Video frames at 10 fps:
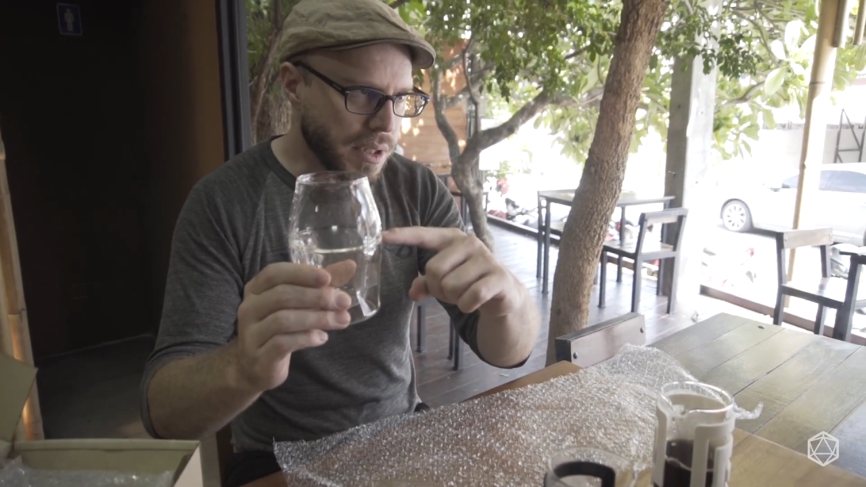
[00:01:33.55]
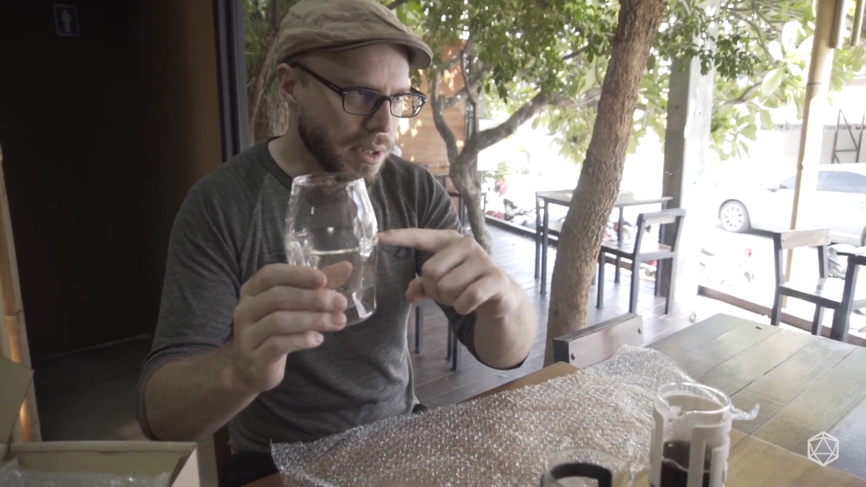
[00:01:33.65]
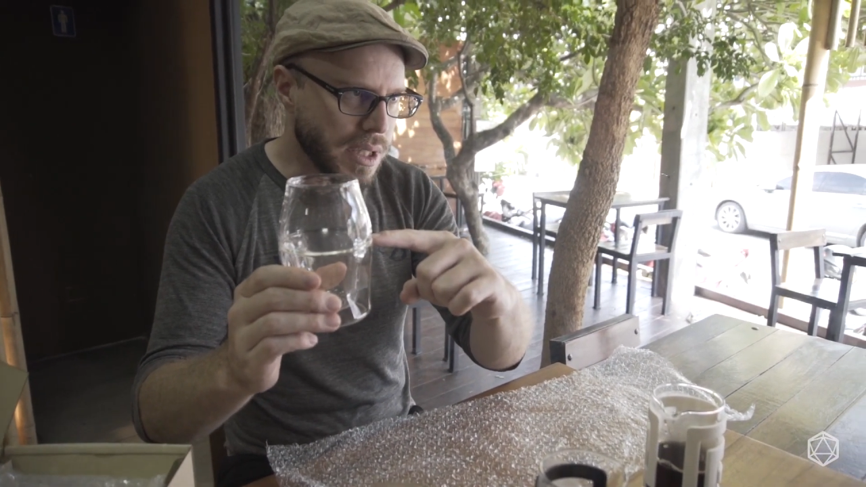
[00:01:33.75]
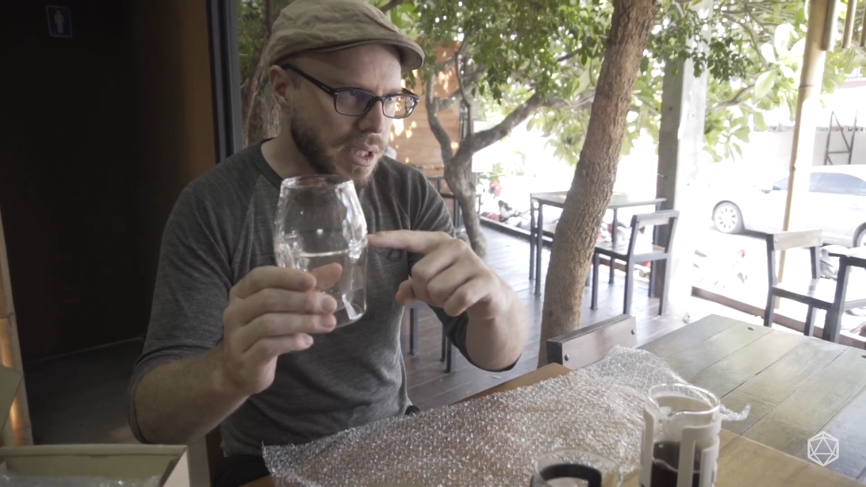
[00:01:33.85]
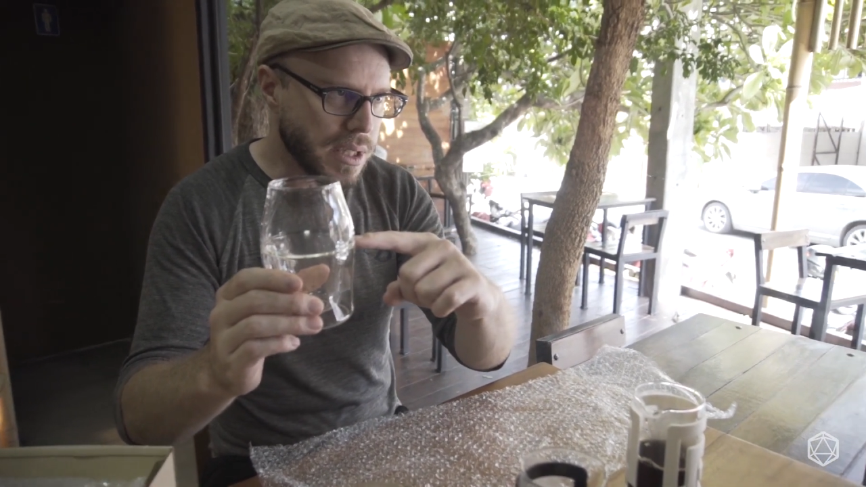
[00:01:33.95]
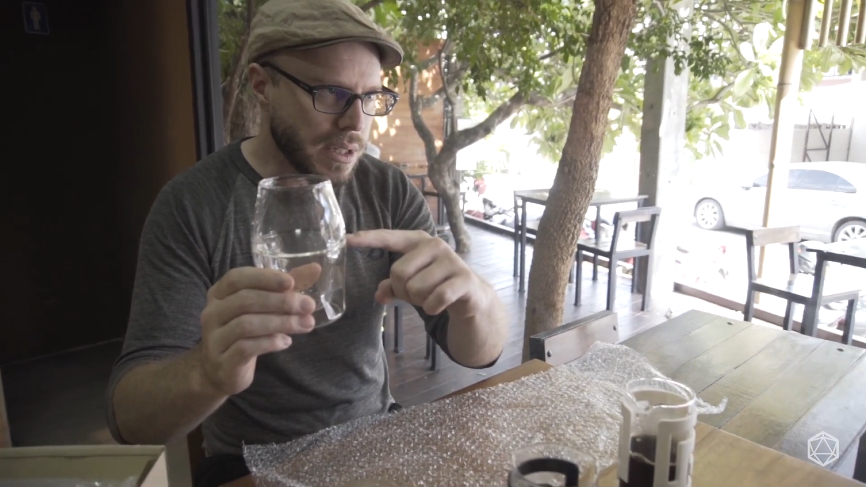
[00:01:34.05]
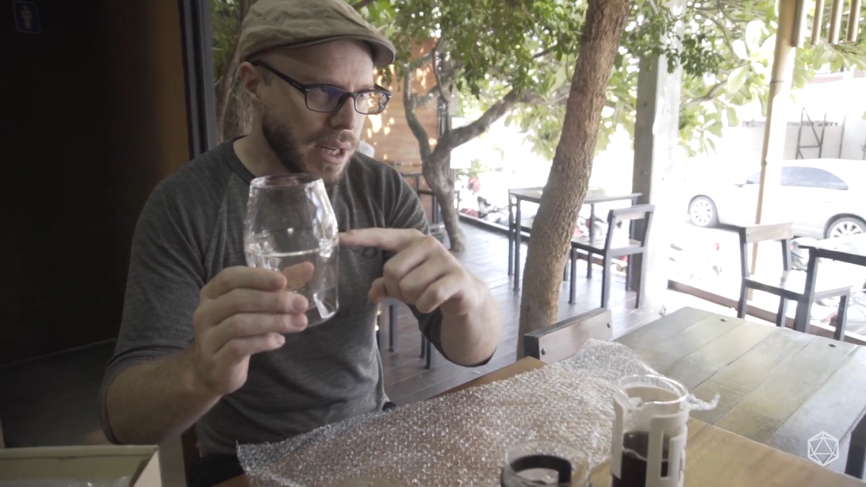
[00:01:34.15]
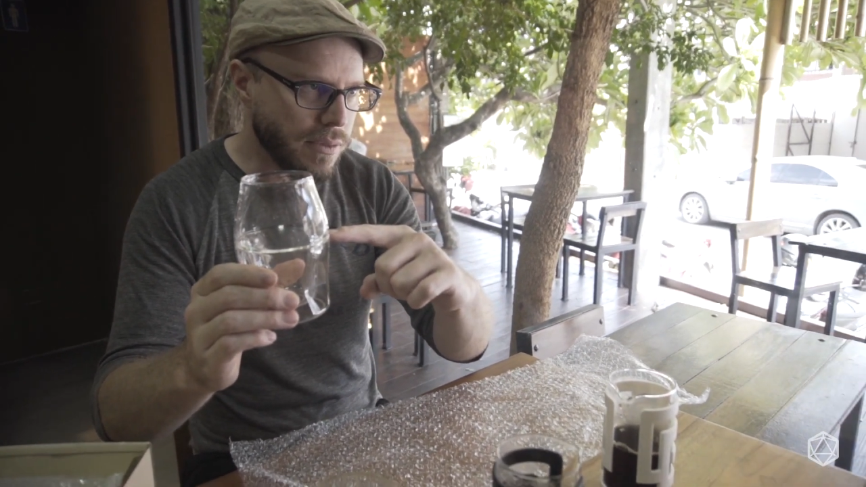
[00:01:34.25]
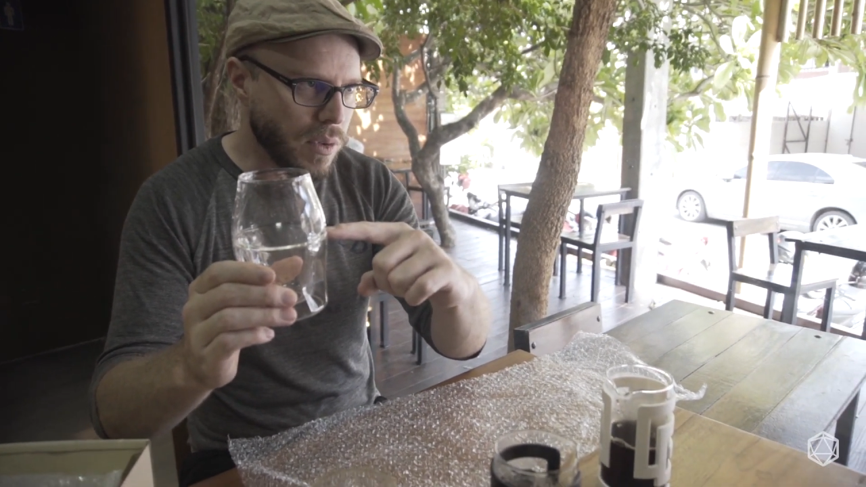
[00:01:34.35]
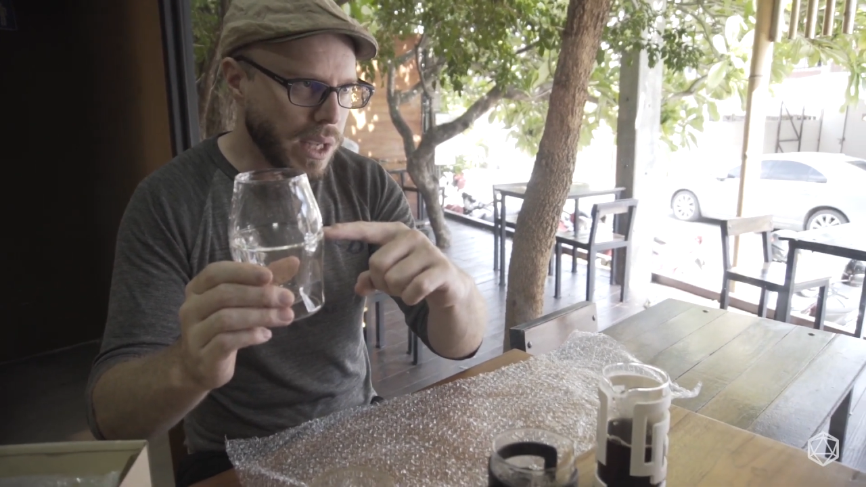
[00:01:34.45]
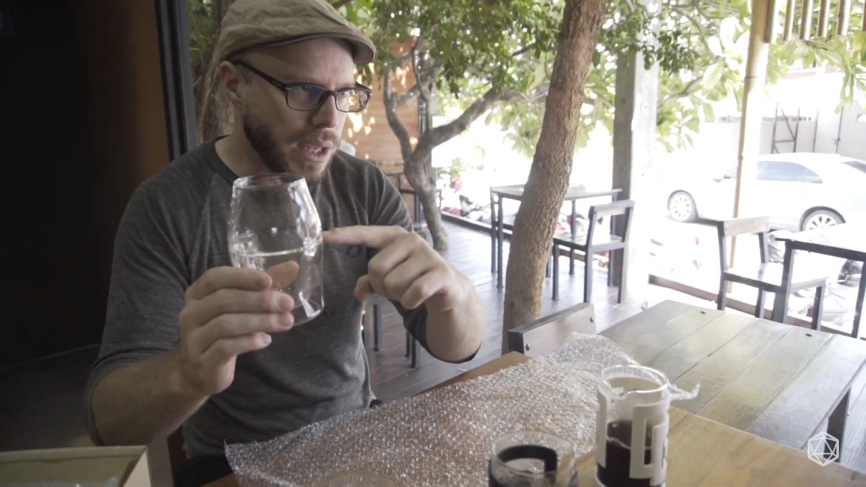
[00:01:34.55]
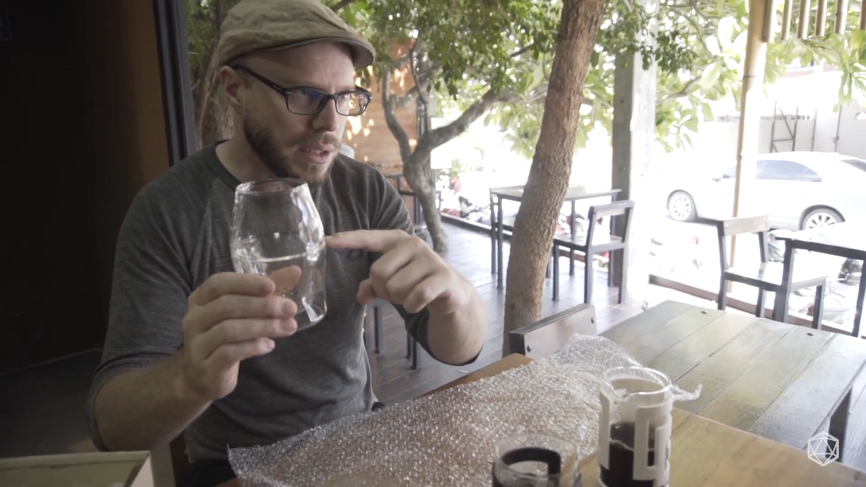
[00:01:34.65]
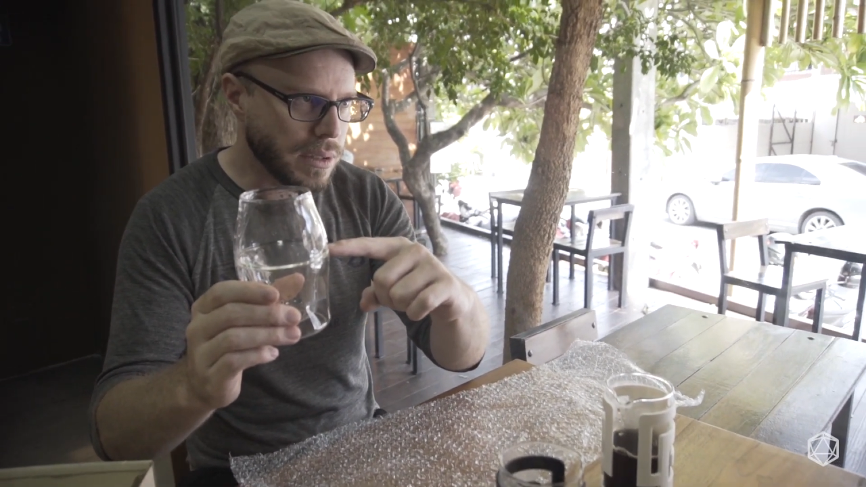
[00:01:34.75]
to this level here?